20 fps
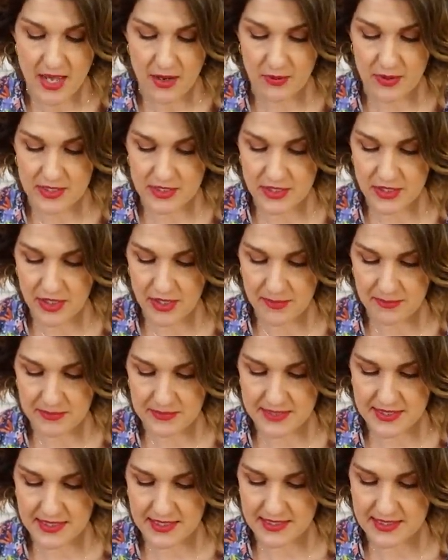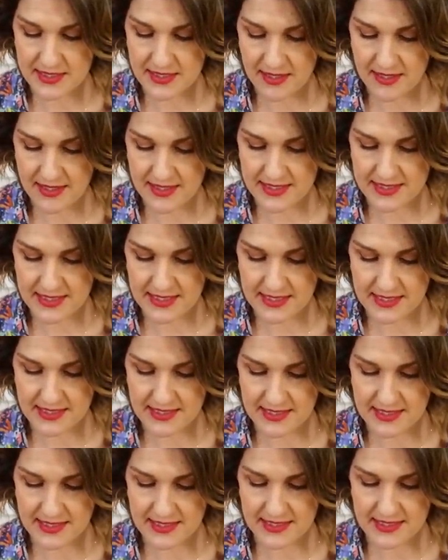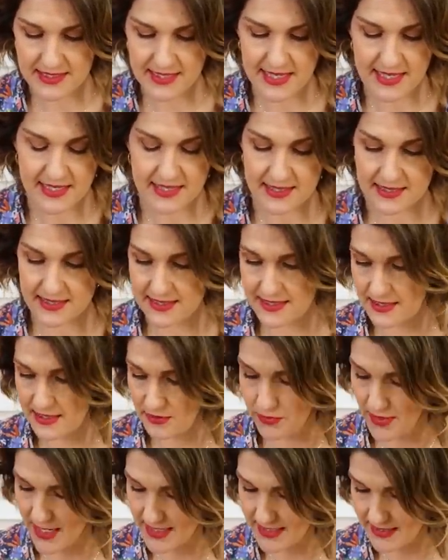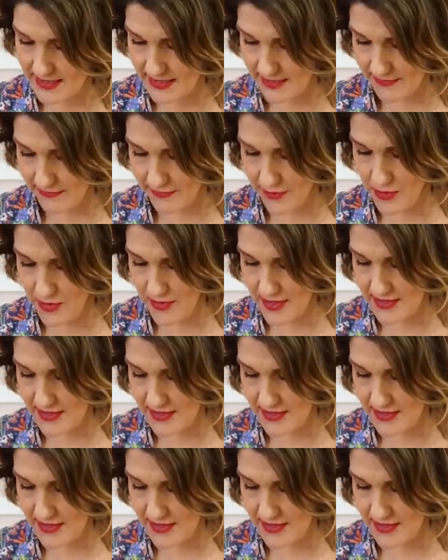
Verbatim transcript: which comes in sizes 6 to 24.